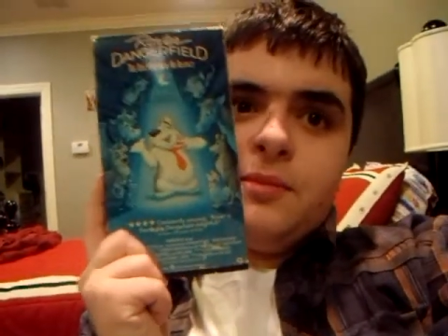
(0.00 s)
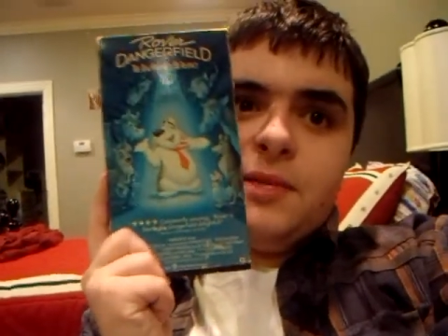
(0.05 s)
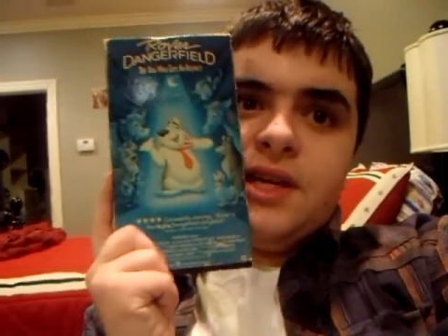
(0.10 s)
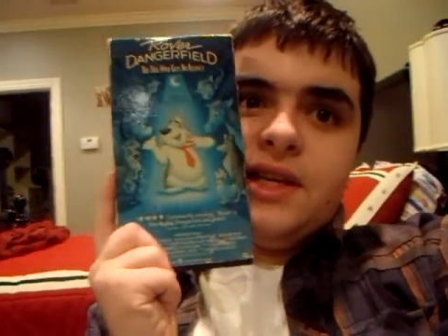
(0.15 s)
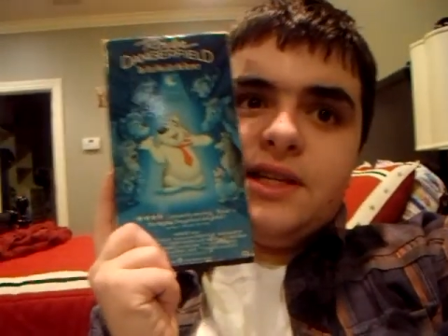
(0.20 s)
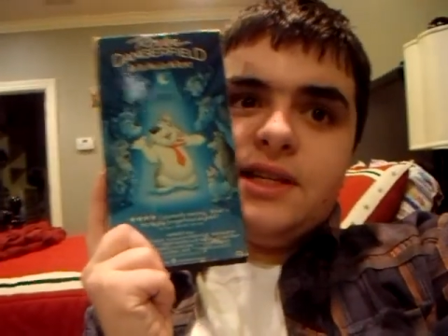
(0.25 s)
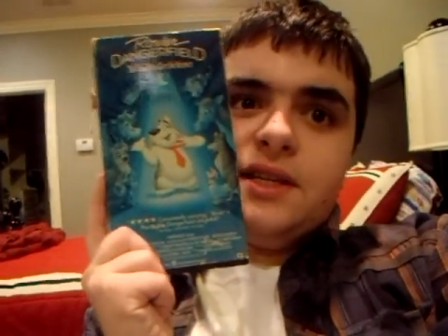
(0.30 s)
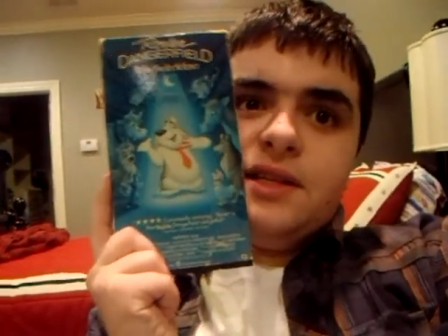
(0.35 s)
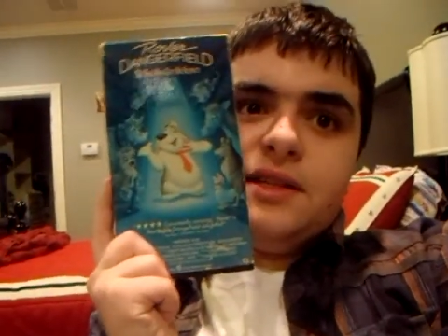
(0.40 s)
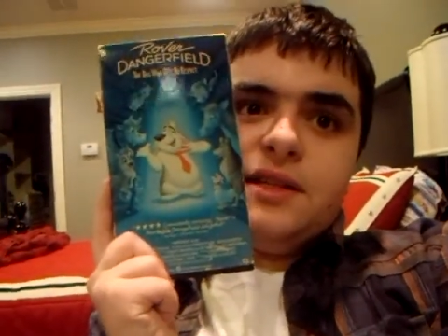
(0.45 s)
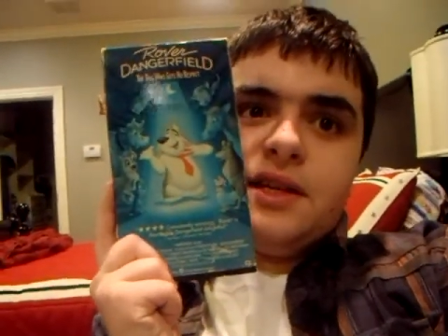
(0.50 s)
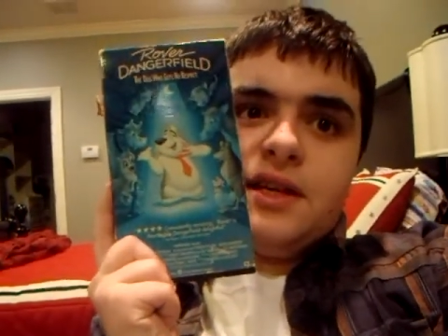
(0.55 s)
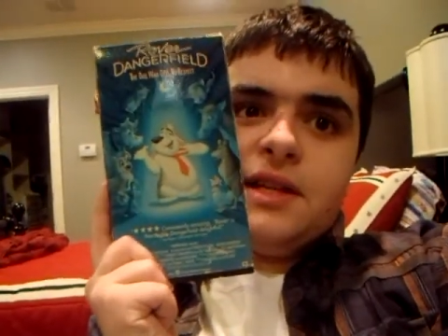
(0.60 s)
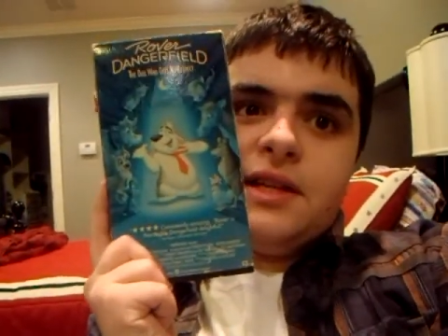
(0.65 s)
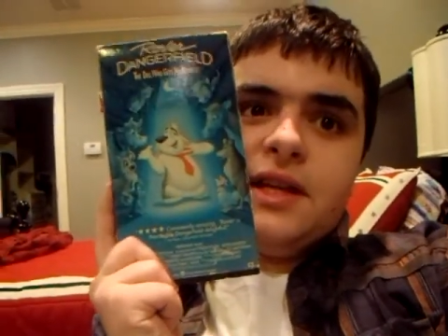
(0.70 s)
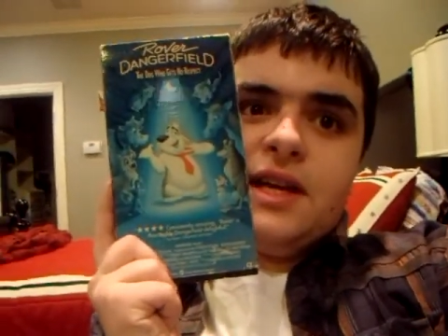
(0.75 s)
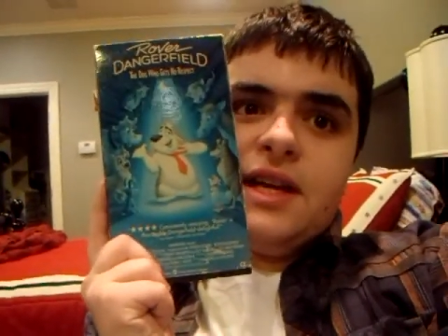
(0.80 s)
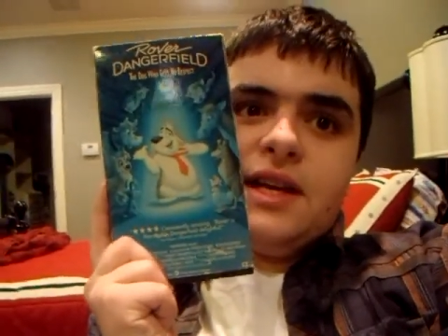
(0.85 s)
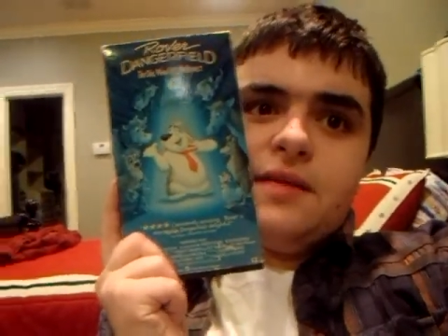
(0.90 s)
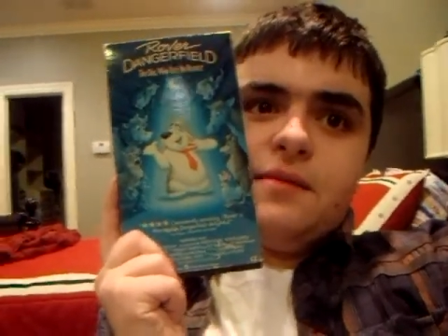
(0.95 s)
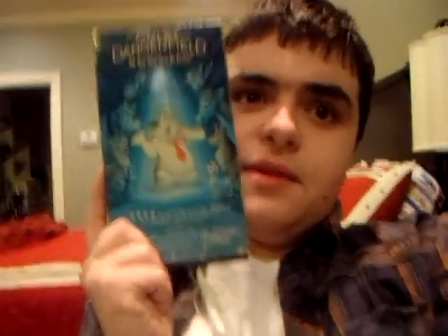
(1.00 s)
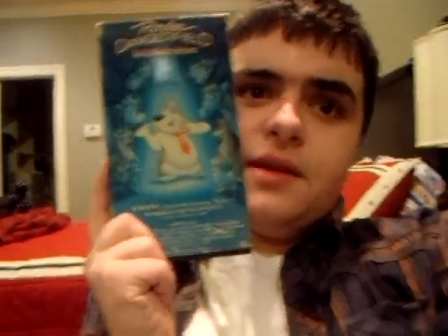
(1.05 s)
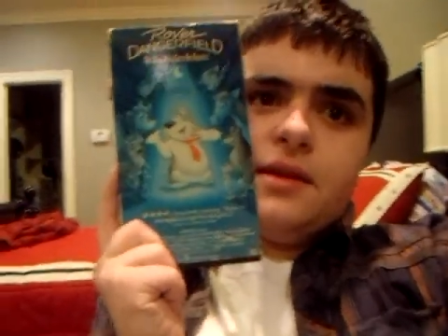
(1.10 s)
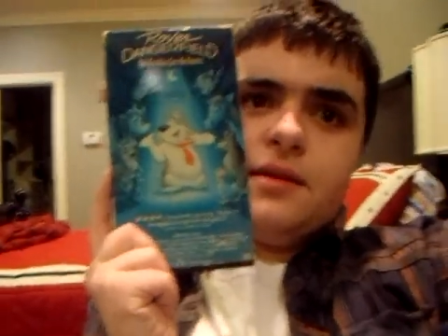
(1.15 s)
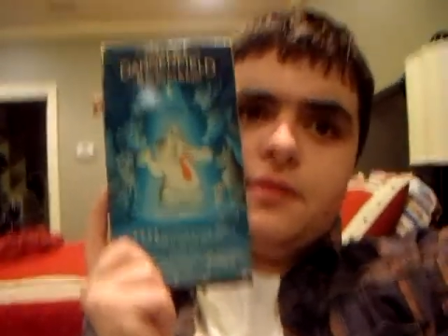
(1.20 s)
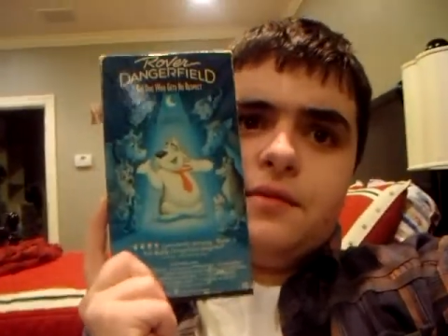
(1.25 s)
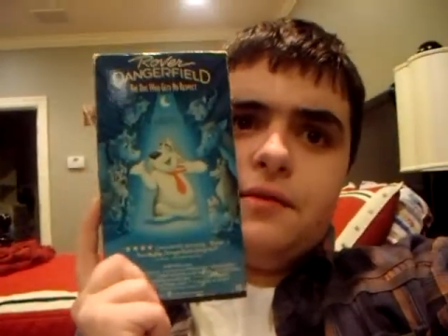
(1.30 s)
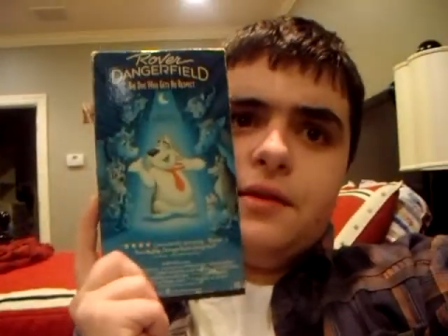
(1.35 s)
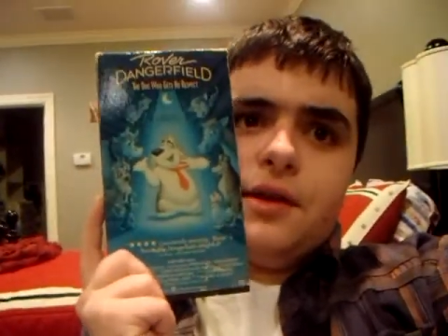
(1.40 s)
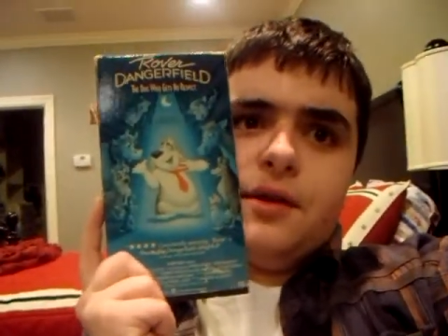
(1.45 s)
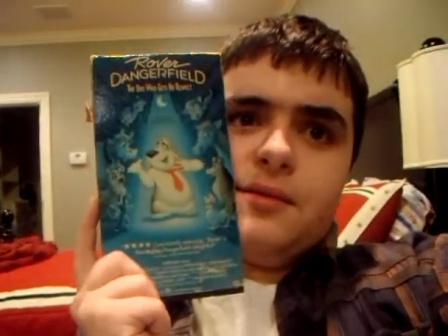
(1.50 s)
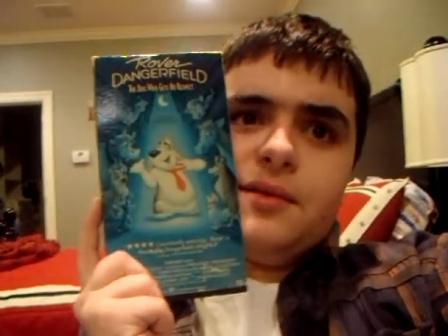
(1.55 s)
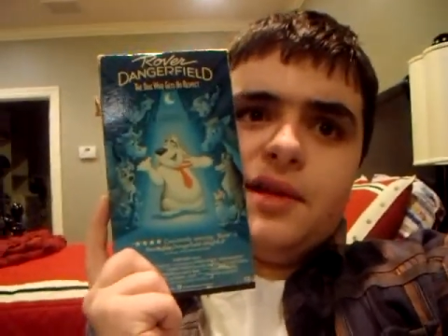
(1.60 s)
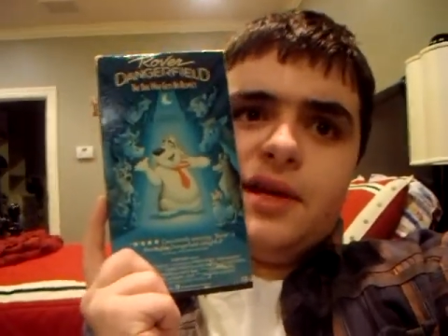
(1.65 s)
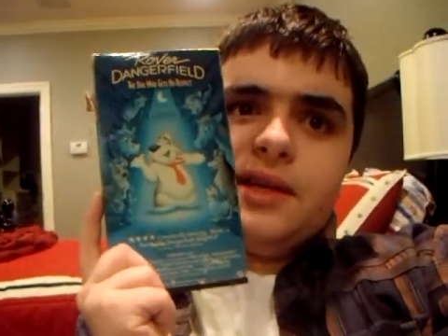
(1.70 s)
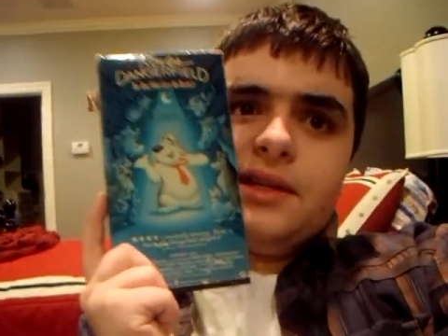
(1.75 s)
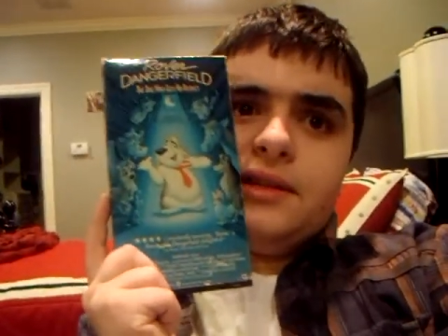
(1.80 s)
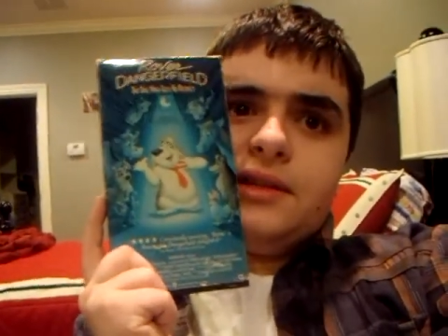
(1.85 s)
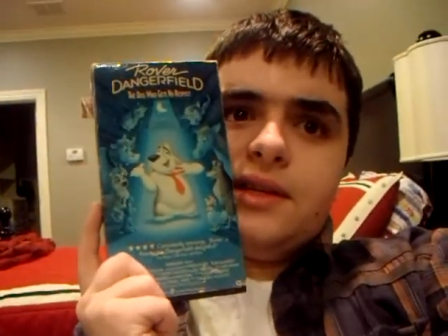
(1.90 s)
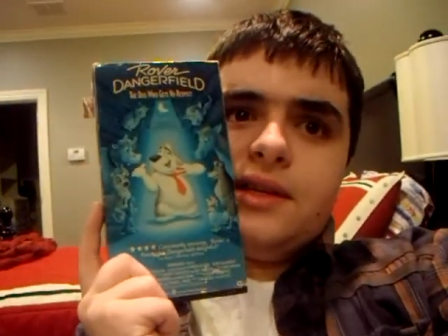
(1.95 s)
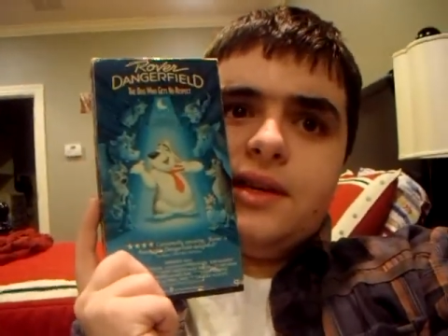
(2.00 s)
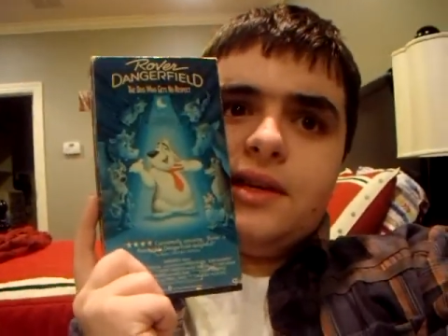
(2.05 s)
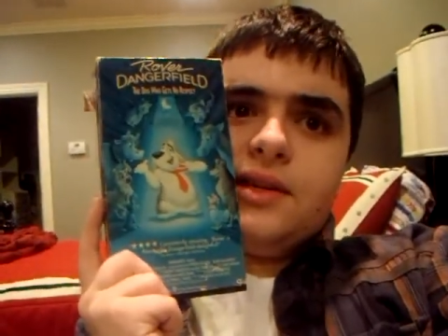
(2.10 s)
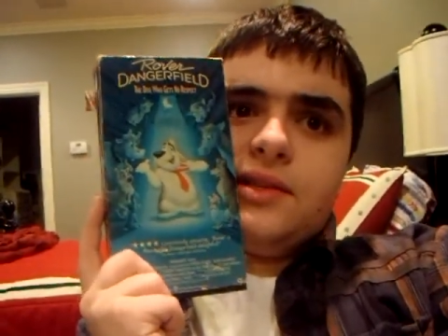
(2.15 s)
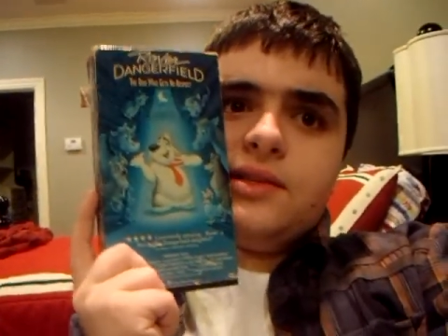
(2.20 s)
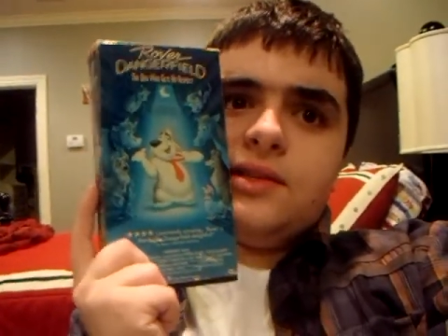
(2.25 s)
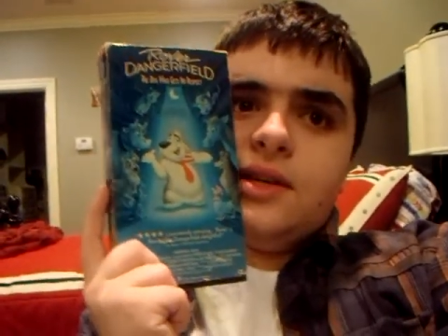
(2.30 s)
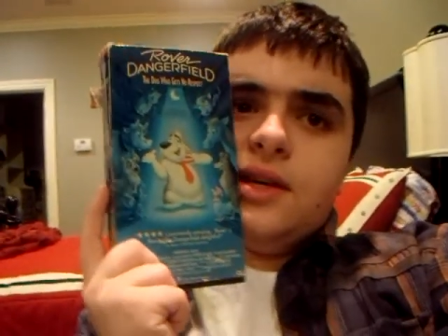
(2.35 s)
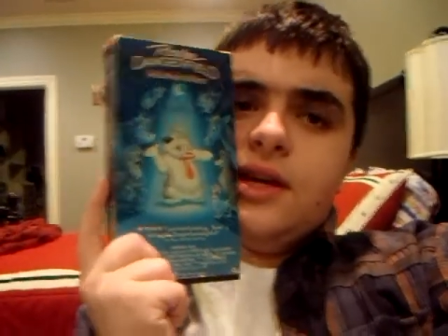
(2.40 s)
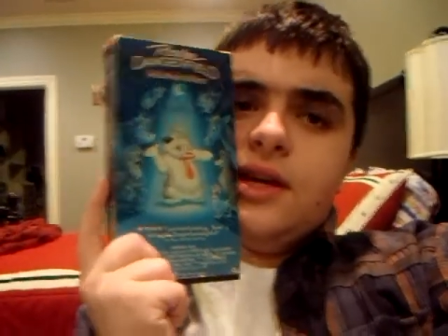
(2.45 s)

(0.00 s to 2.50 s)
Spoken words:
making an animated film like this.